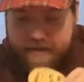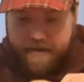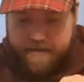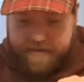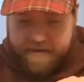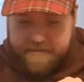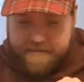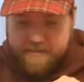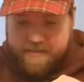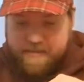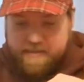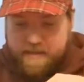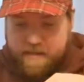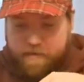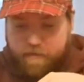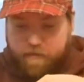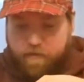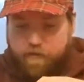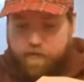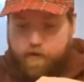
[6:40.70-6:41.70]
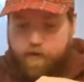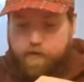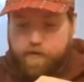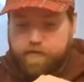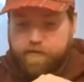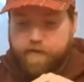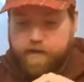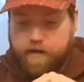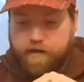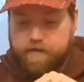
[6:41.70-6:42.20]
there's four wooden
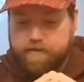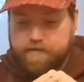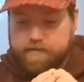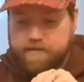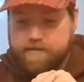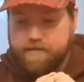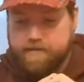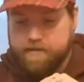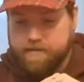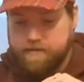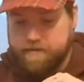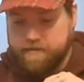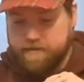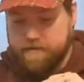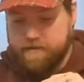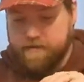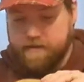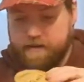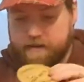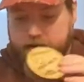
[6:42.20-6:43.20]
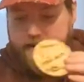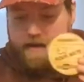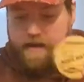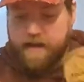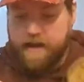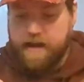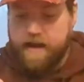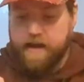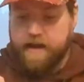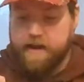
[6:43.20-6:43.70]
coasters uh,
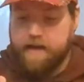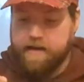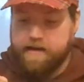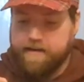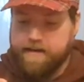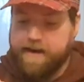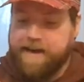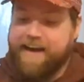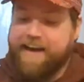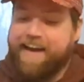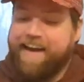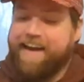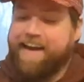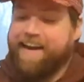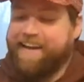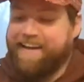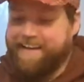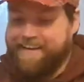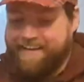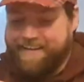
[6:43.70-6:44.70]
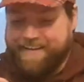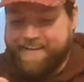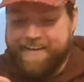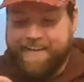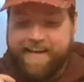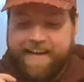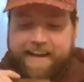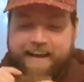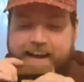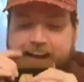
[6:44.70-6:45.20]
and a wooden coaster holder,